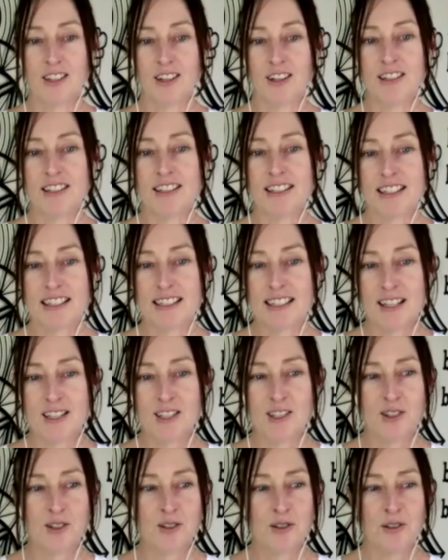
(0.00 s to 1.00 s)

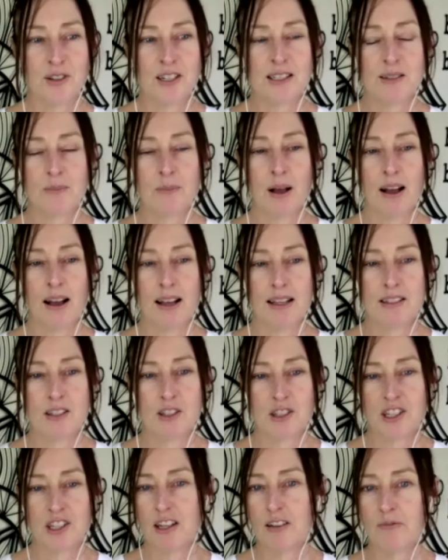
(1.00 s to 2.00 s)
success stories and past
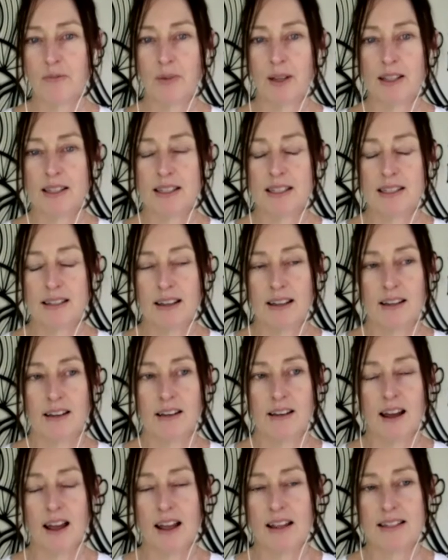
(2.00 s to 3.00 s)
achievements
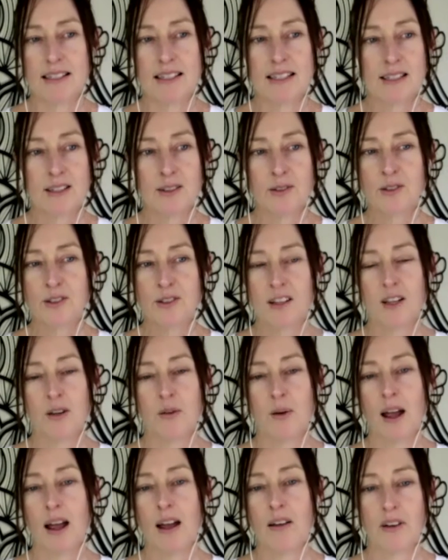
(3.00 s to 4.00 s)
and skills that you
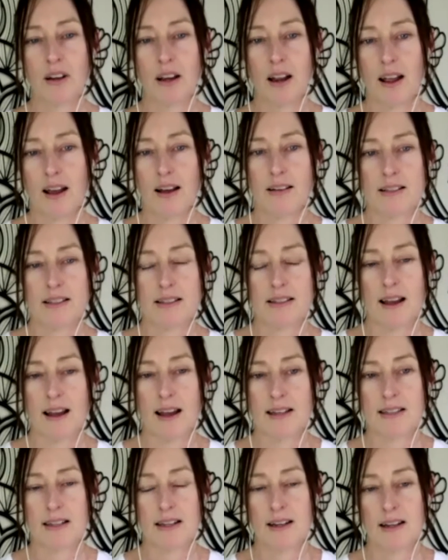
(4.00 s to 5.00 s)
have, and how does that
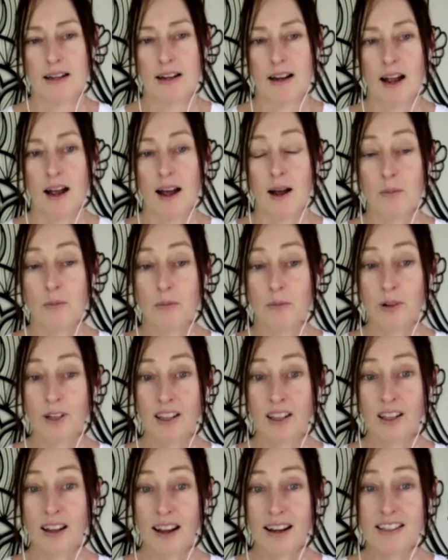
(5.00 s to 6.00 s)

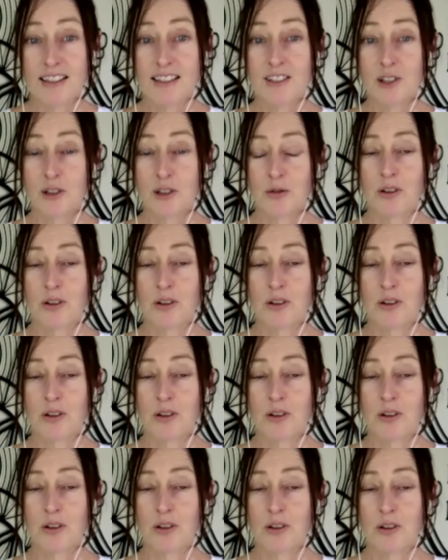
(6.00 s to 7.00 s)
relate to your career
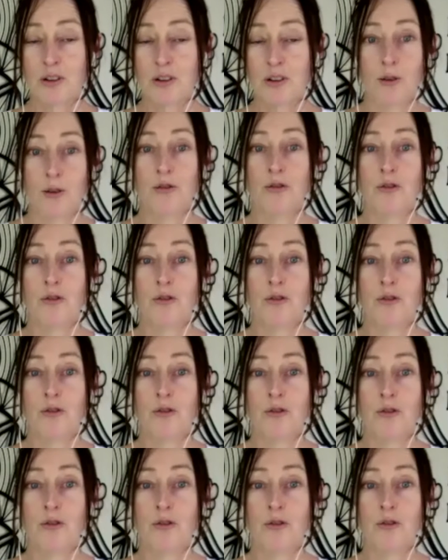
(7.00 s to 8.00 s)
as you move forward?
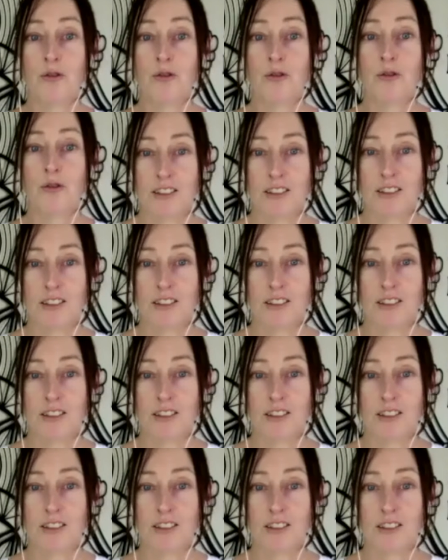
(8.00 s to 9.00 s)
So
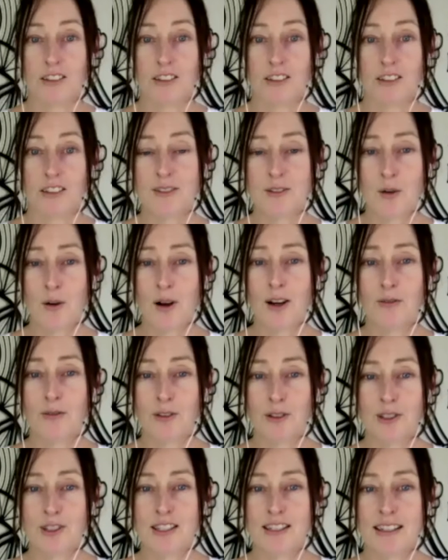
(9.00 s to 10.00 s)
yeah, quite a
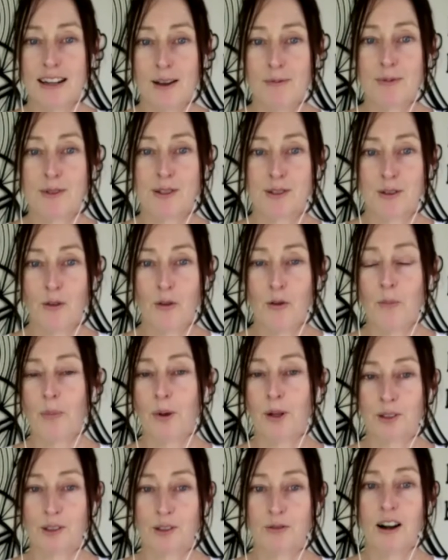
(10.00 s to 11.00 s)
few steps, all
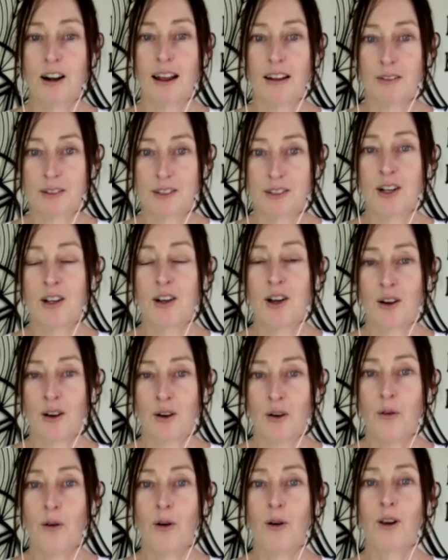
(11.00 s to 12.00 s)
built around
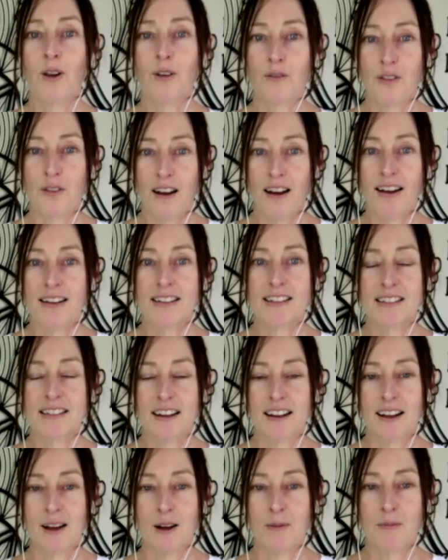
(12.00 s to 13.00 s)
all of that
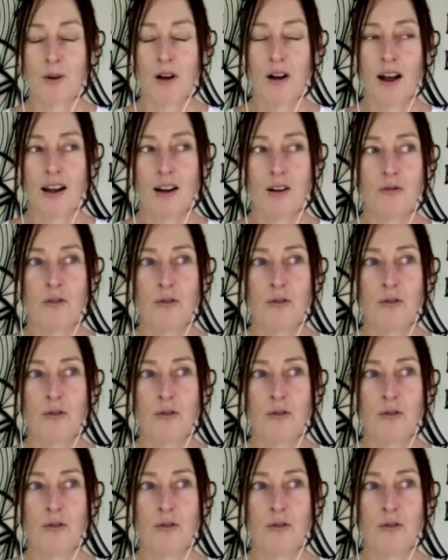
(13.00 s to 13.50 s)
kind of